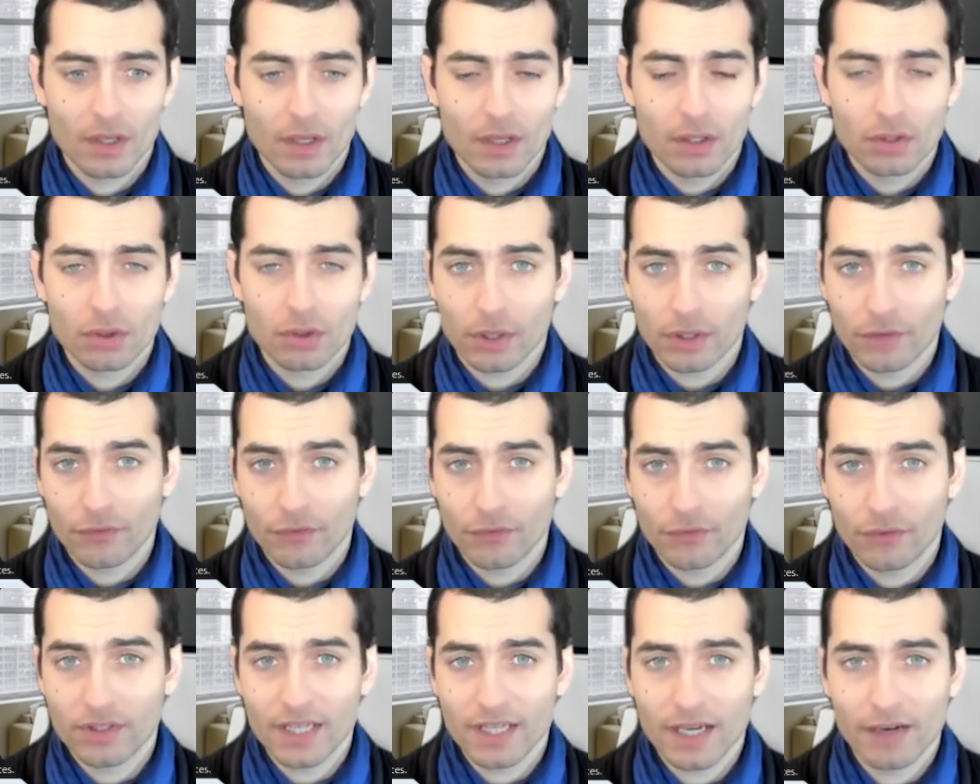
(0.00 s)
So if you
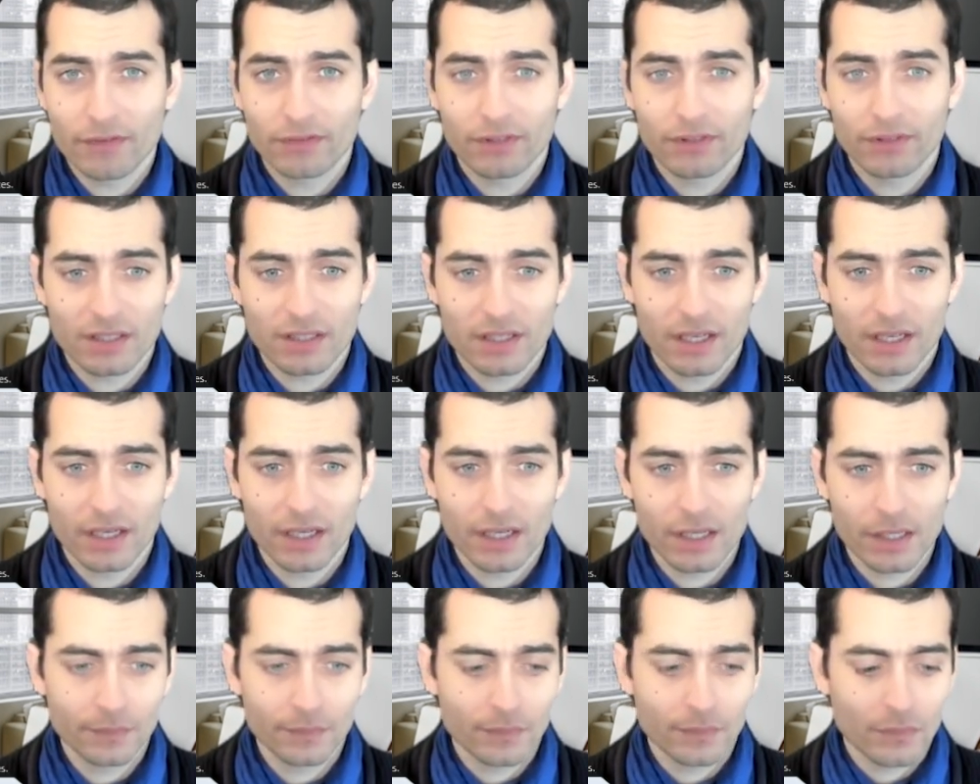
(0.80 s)
saved it
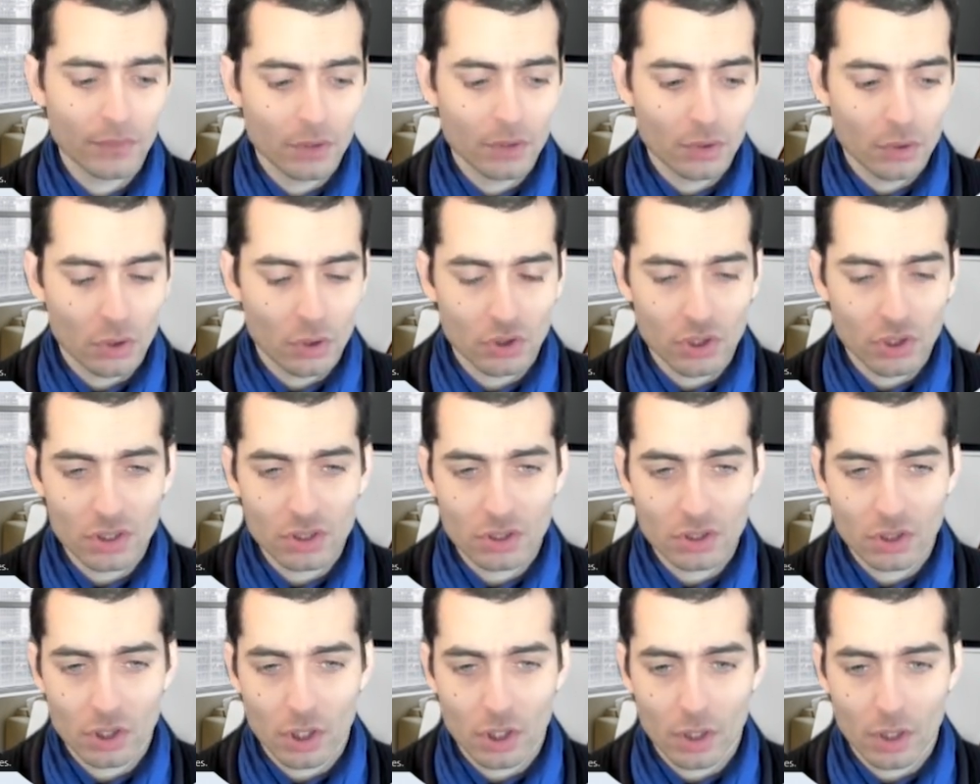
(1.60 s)
here, you just
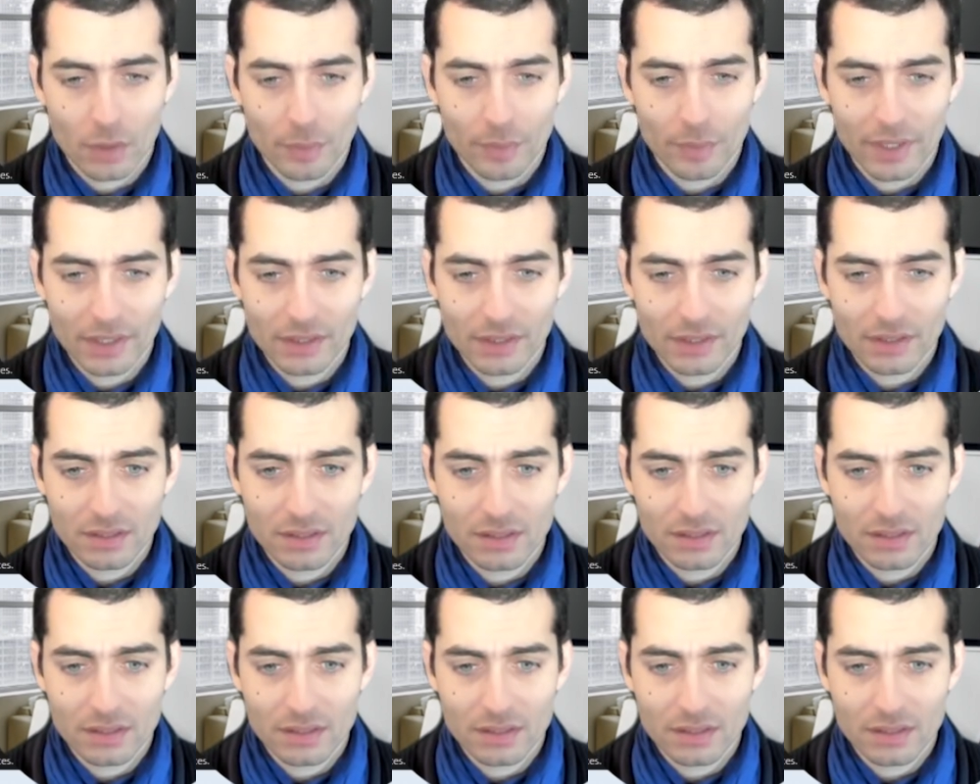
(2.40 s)
copy it